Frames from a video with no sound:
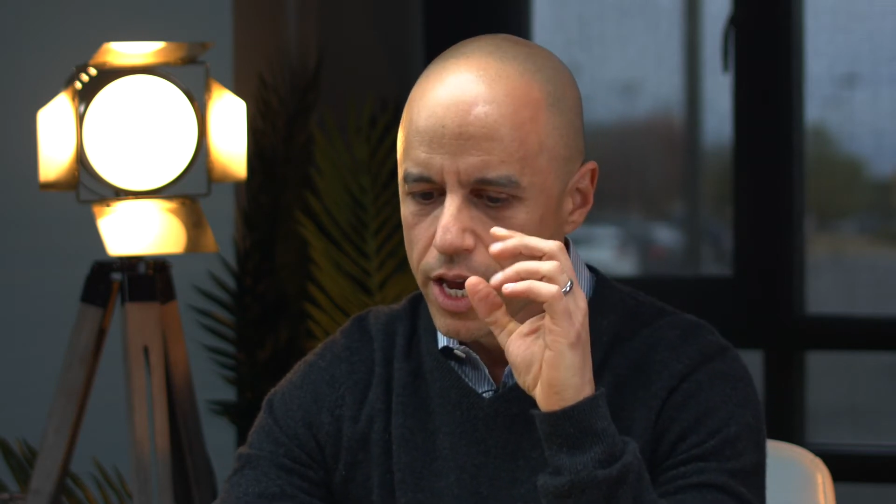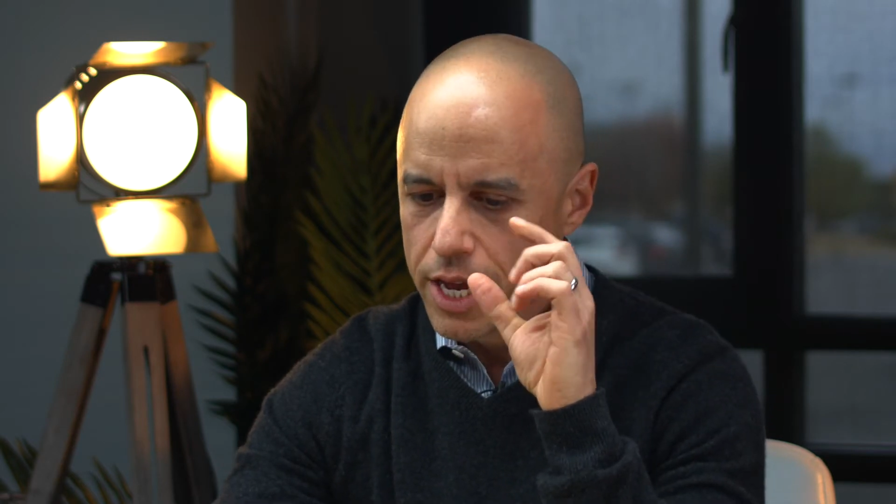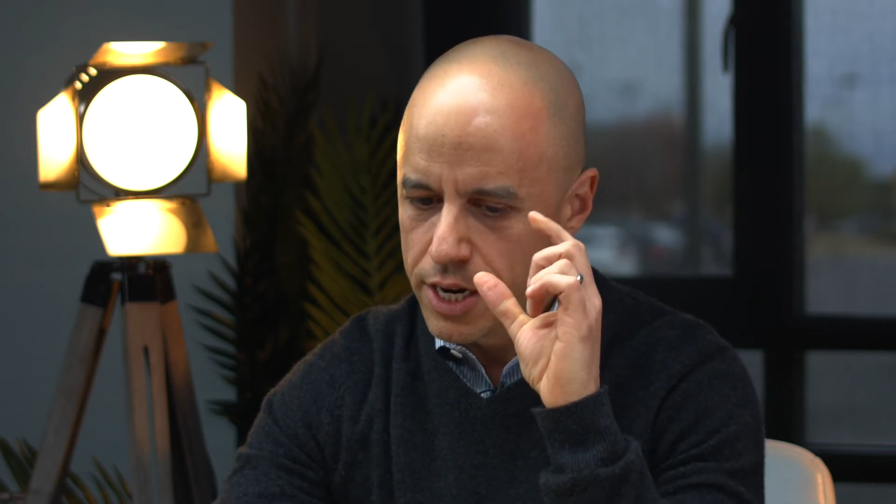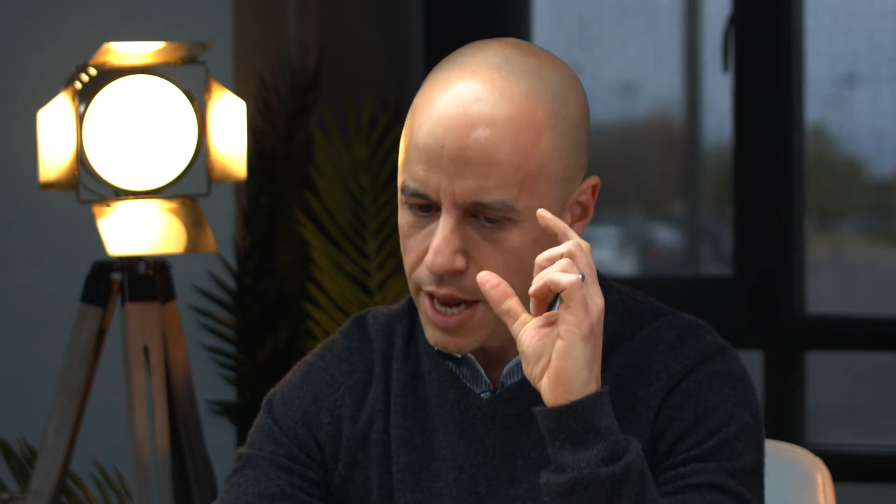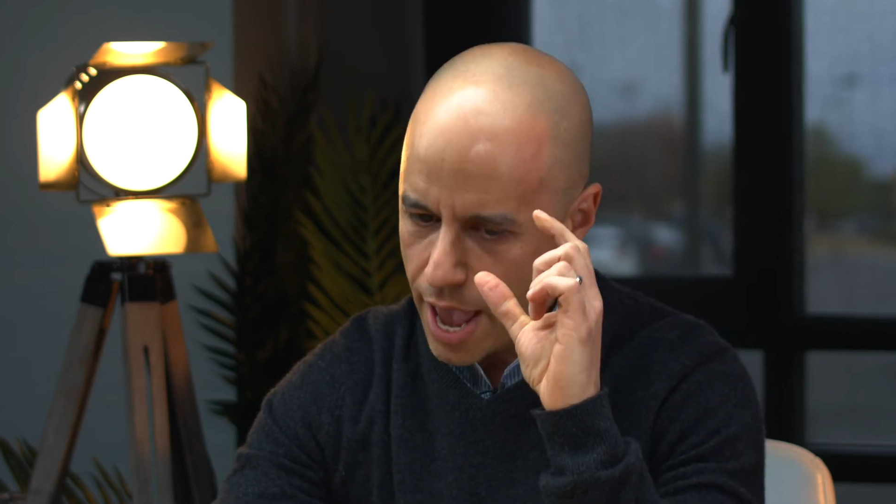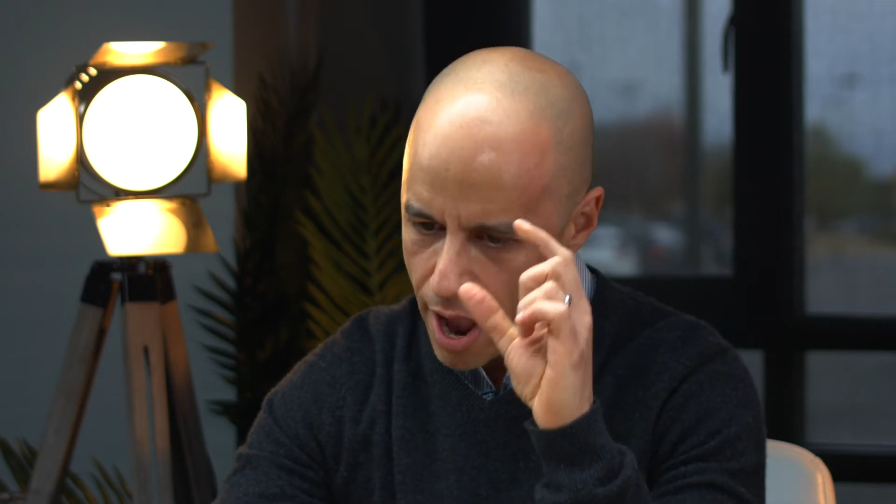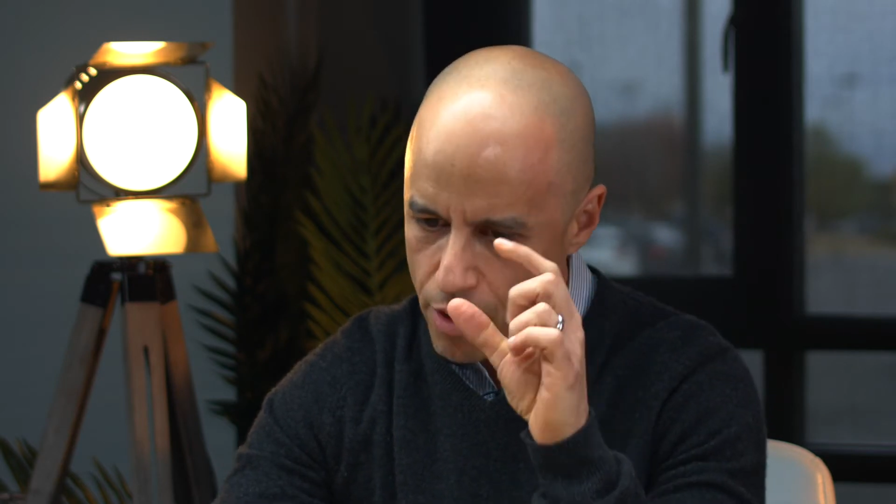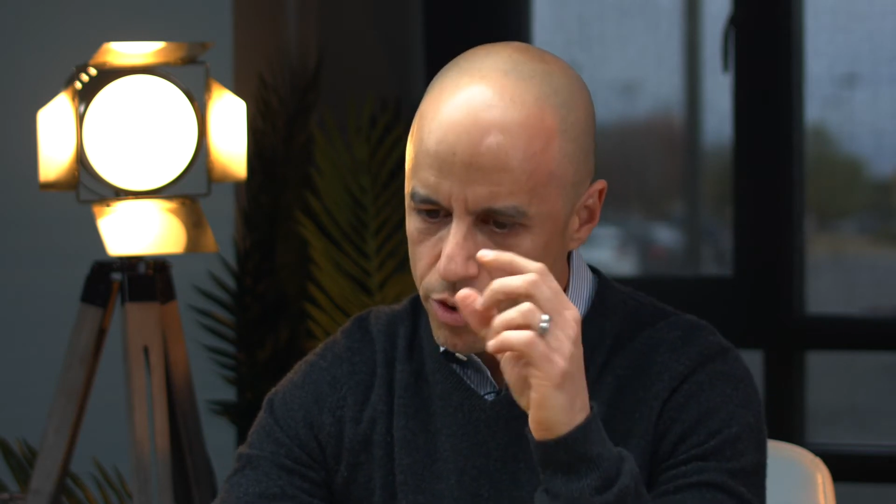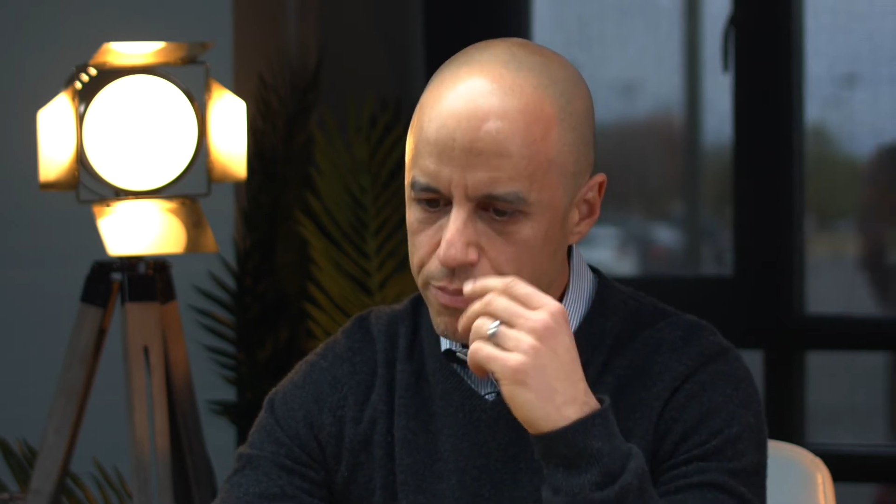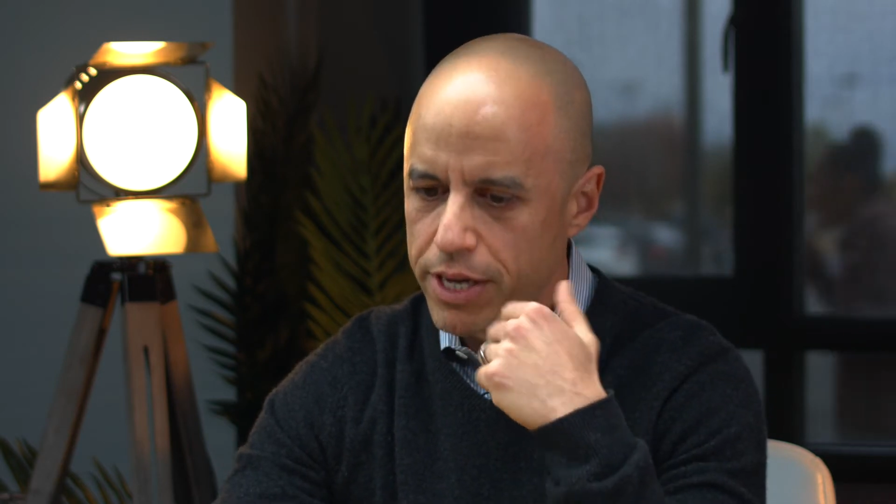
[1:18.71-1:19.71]
In an
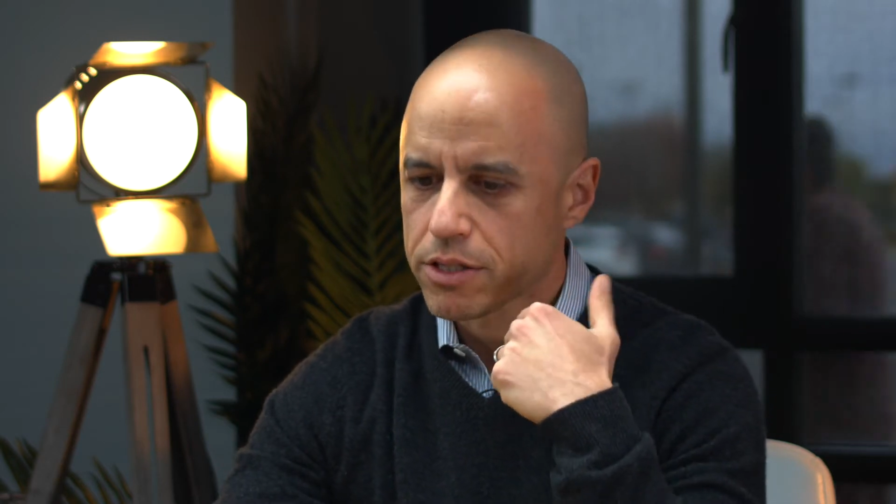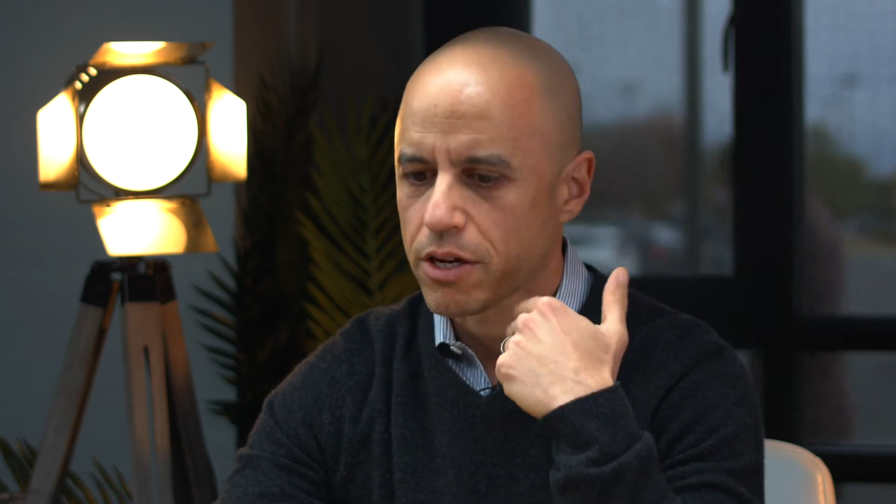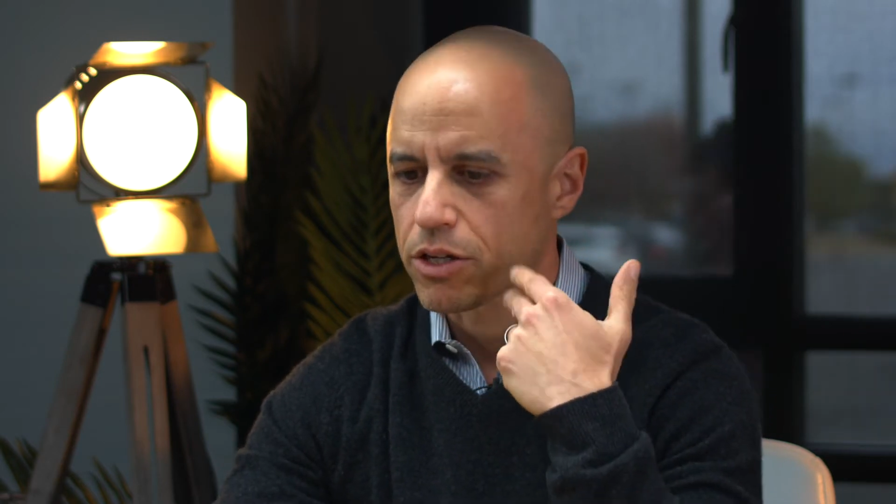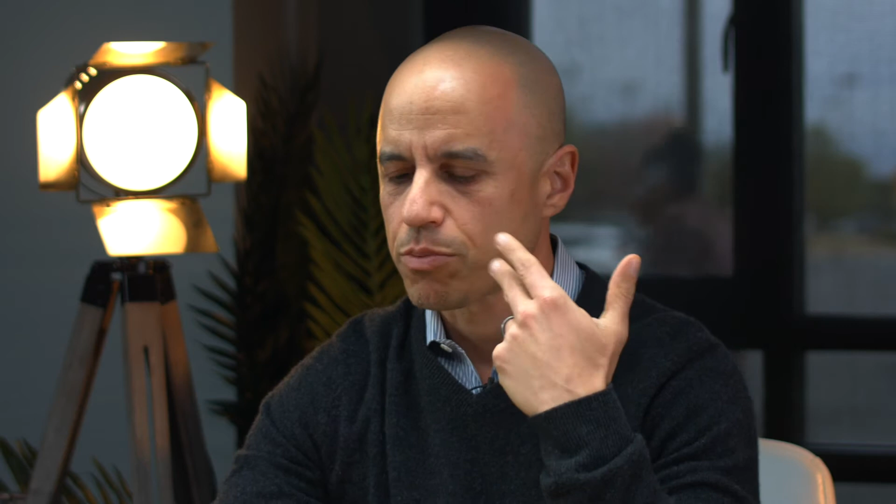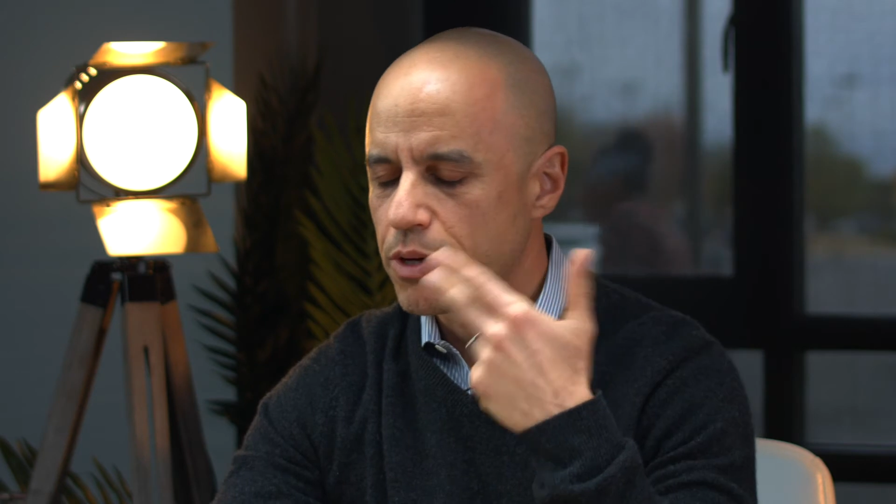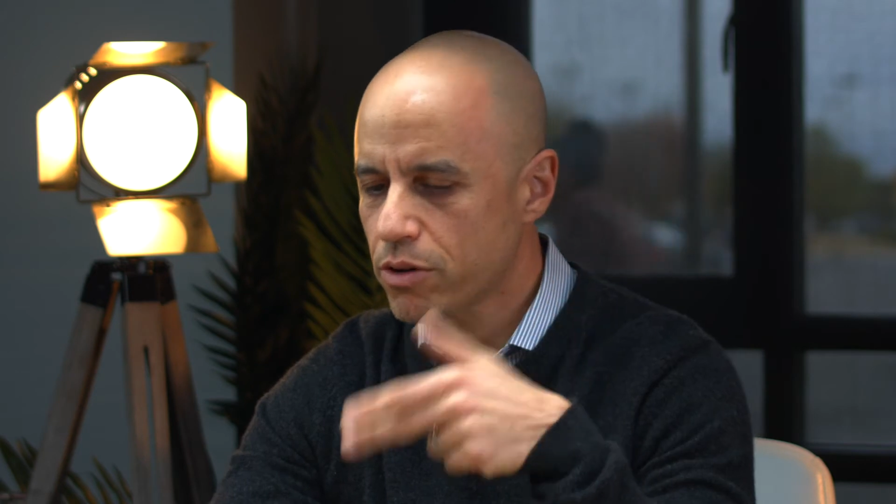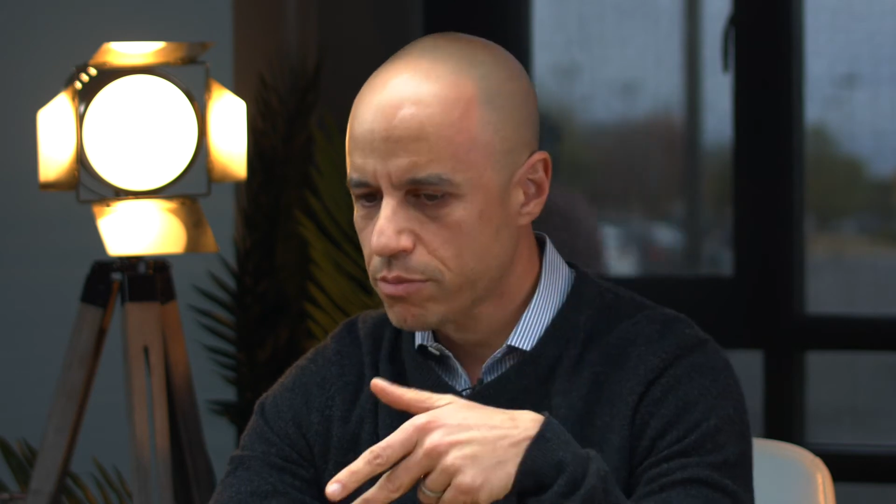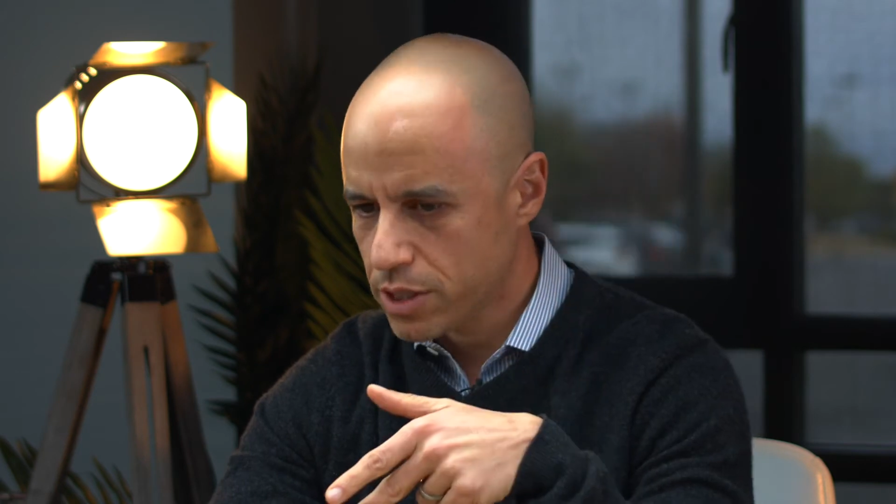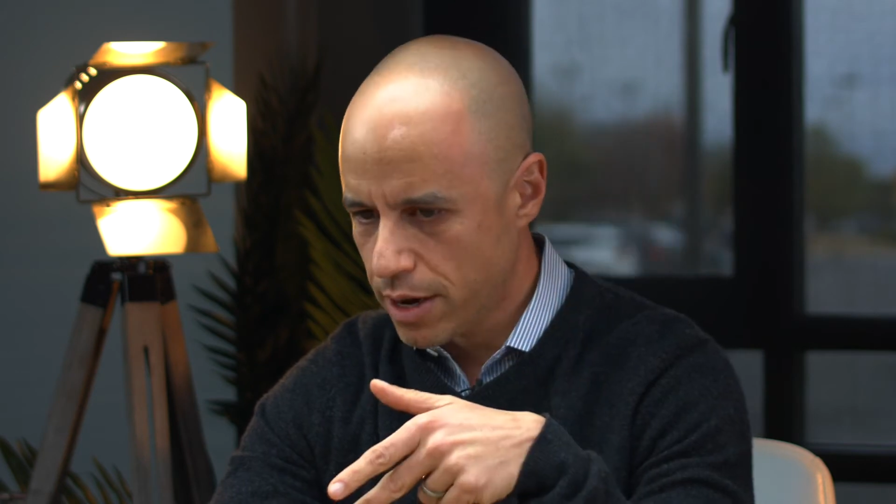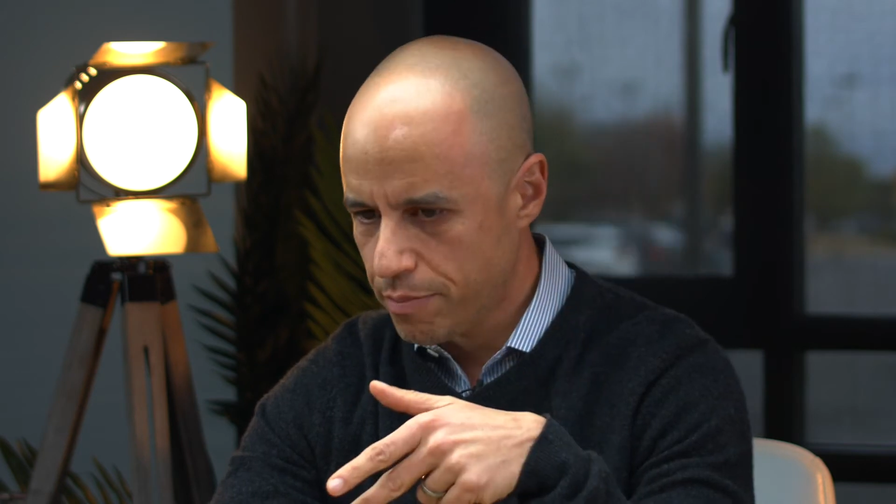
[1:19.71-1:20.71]
hour, based on a sputum
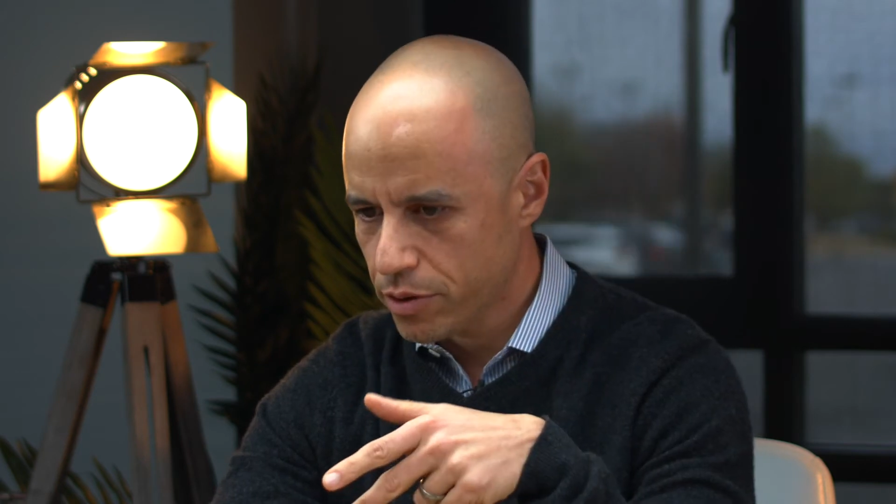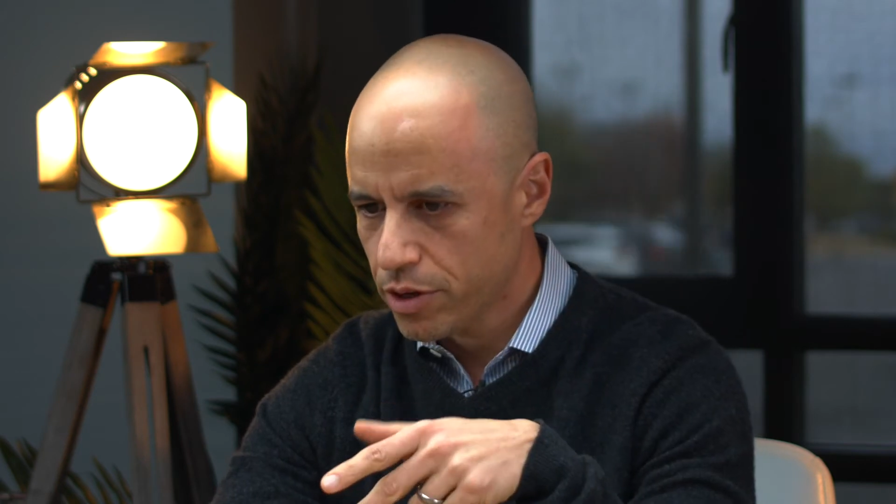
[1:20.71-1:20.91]
sample,